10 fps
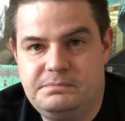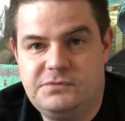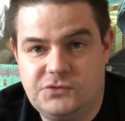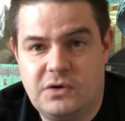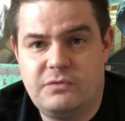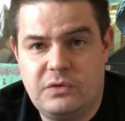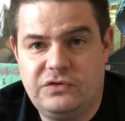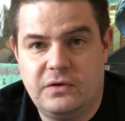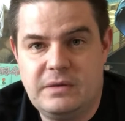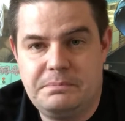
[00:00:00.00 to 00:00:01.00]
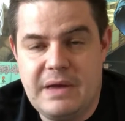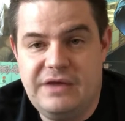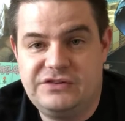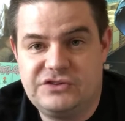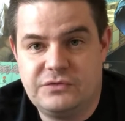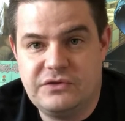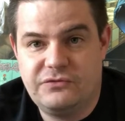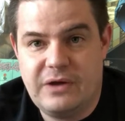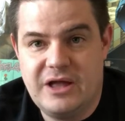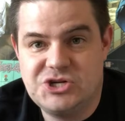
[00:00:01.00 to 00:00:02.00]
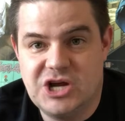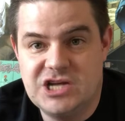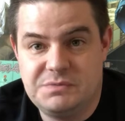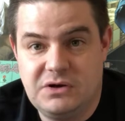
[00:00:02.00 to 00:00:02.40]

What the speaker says: sort of a return to basics for the franchise,